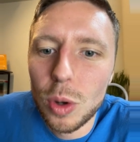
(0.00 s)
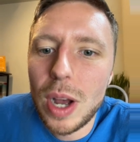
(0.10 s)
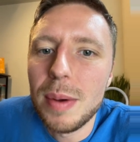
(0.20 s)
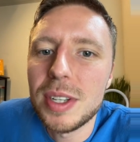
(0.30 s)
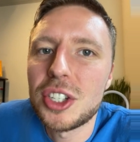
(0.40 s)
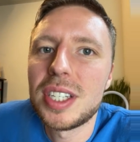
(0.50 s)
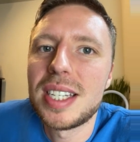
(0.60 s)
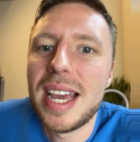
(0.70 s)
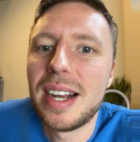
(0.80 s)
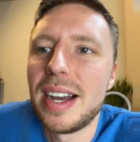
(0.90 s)
Well, I was
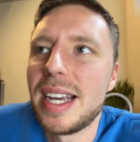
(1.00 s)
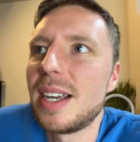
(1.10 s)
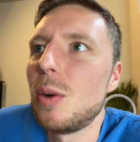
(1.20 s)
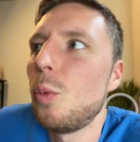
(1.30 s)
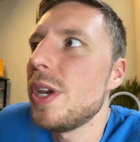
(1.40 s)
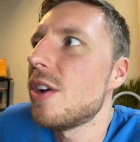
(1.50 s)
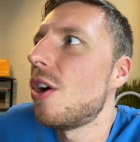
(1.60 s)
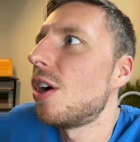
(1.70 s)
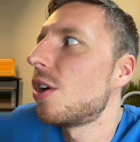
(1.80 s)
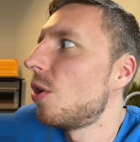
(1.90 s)
just saying, like, we
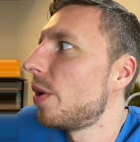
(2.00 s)
are